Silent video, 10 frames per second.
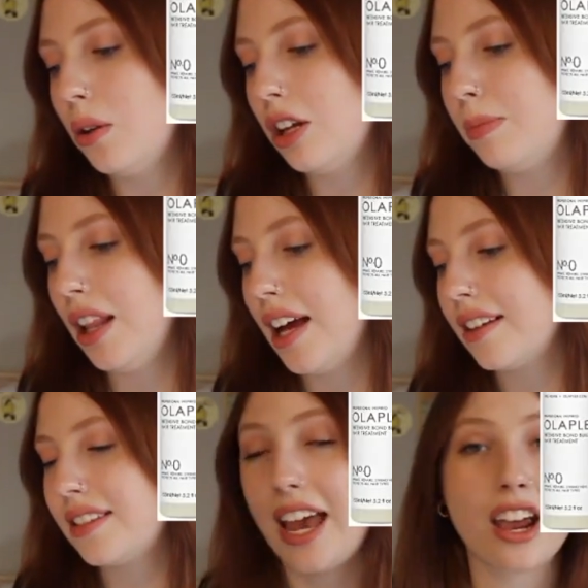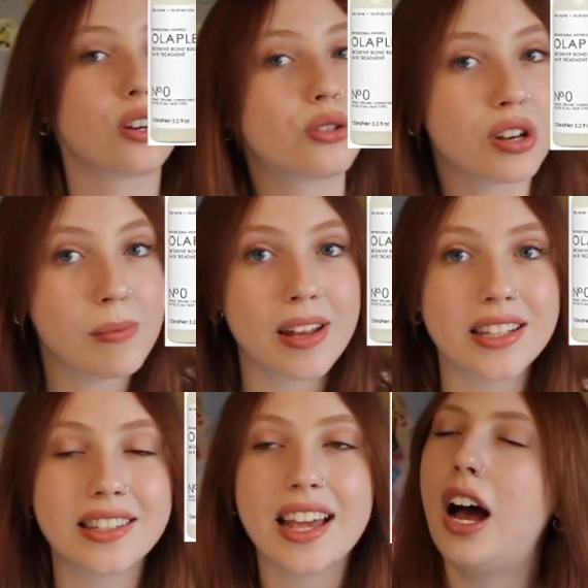Olaplex hair
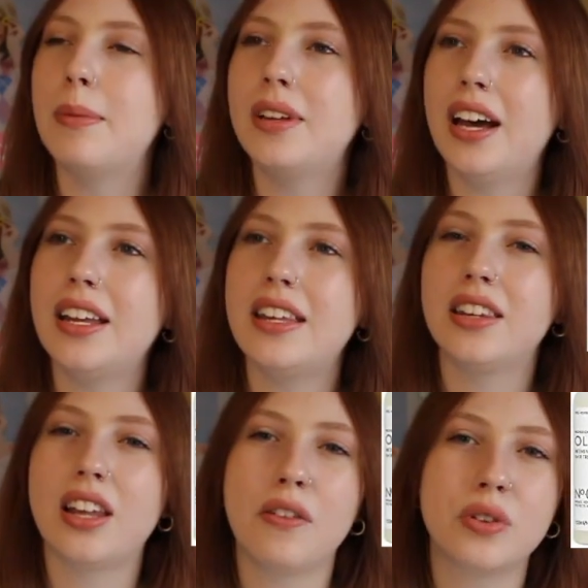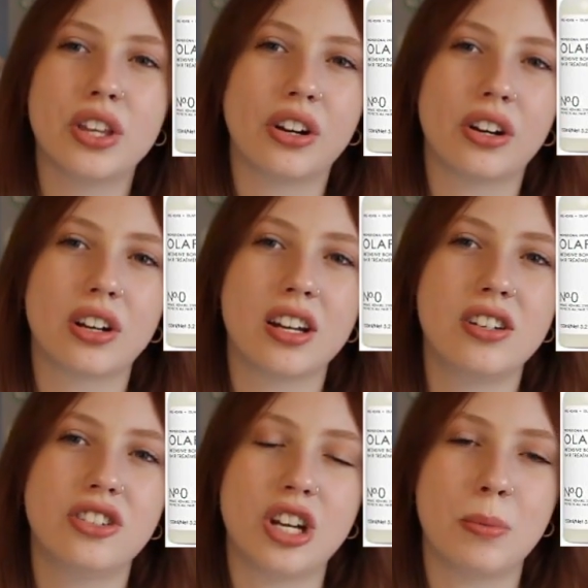treatments. I'm not in love with their
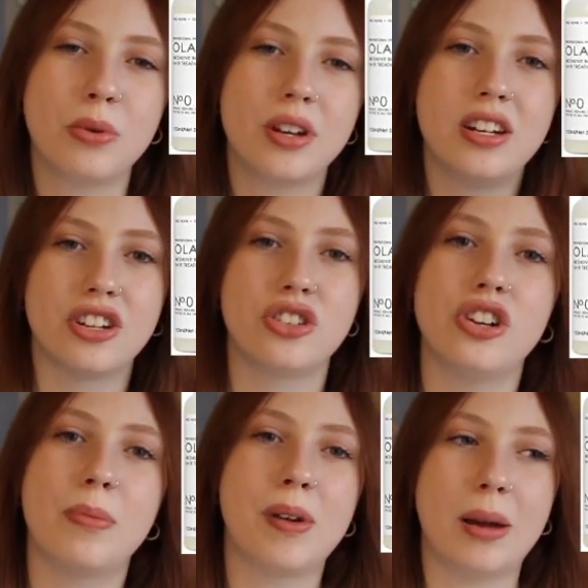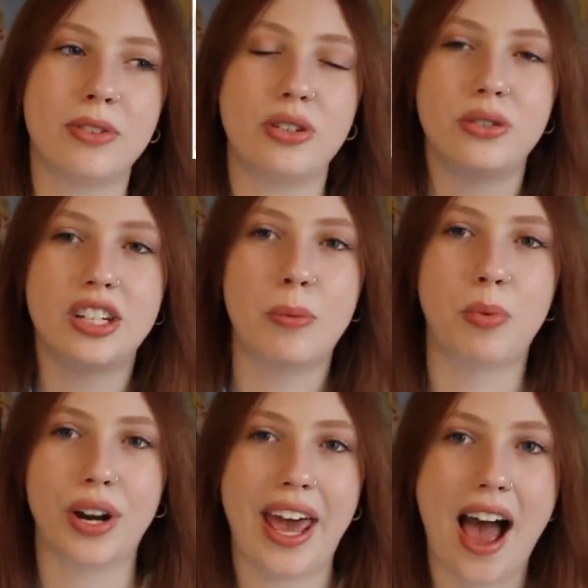con shampoo and conditioner, but I'm just using up
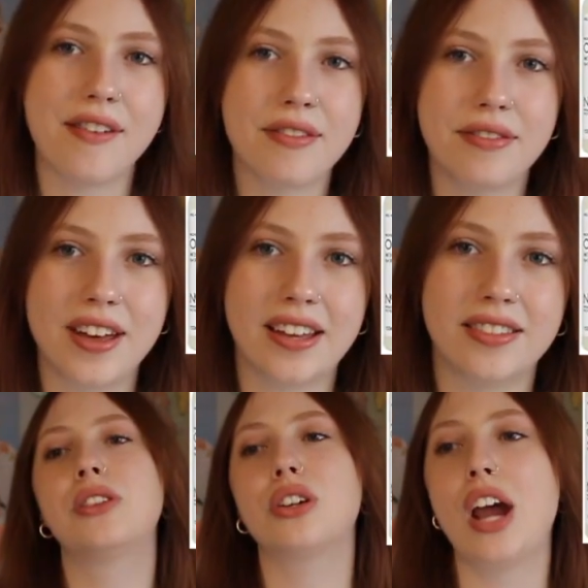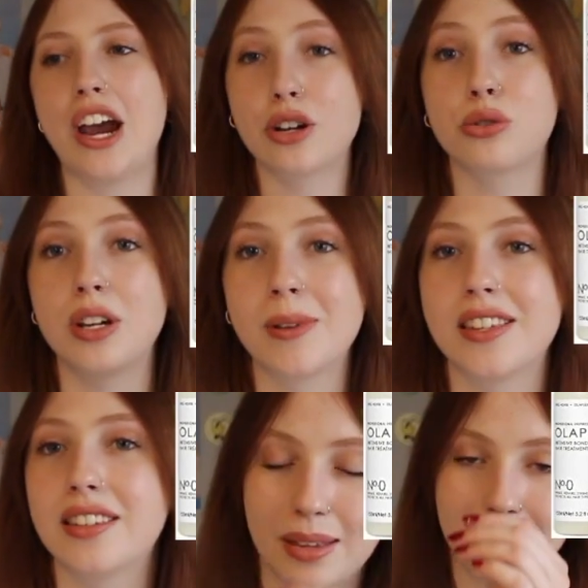what I have of it. But their hair
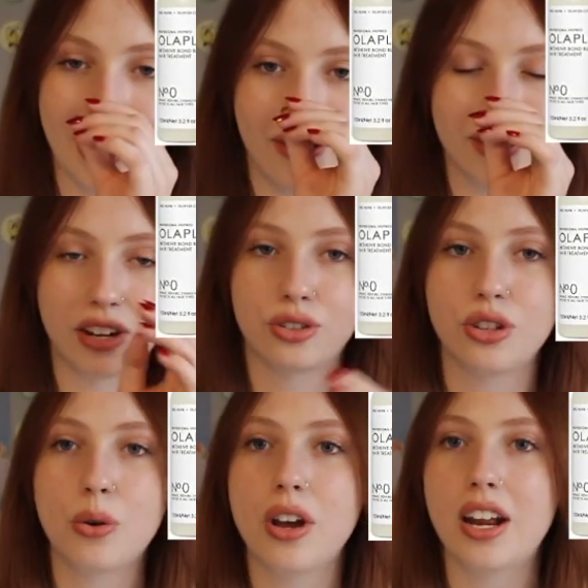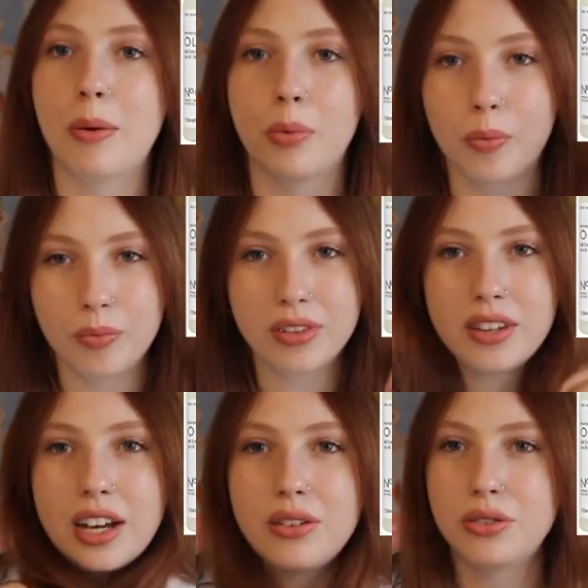treatments themselves are so good. I'm
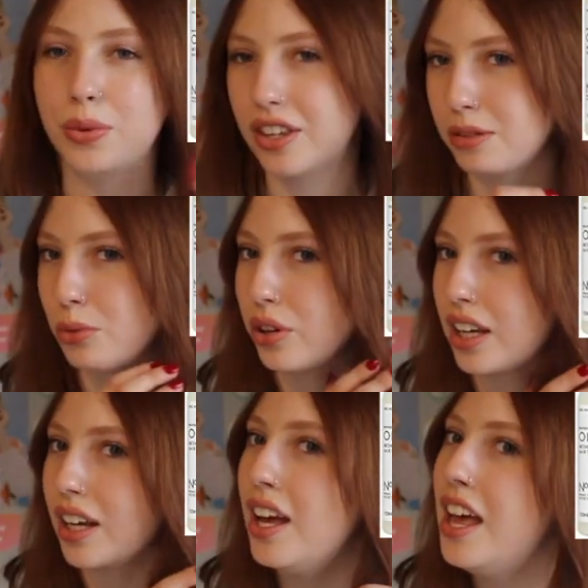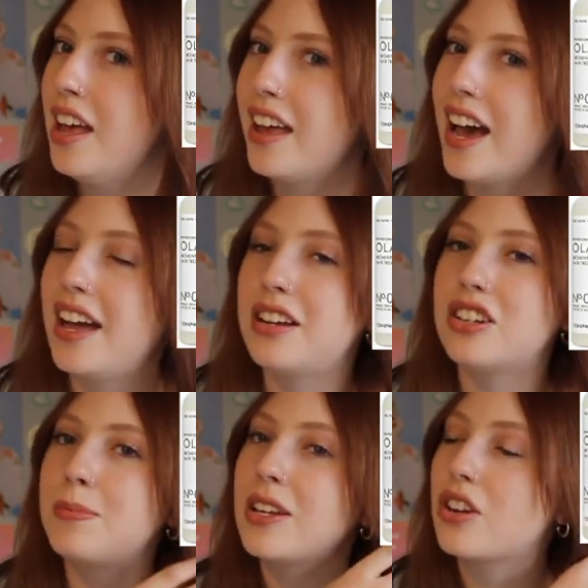I used one this morning and it
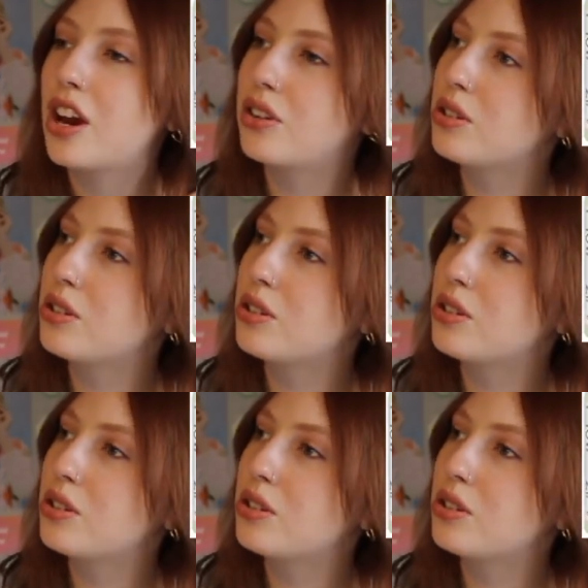just makes your hair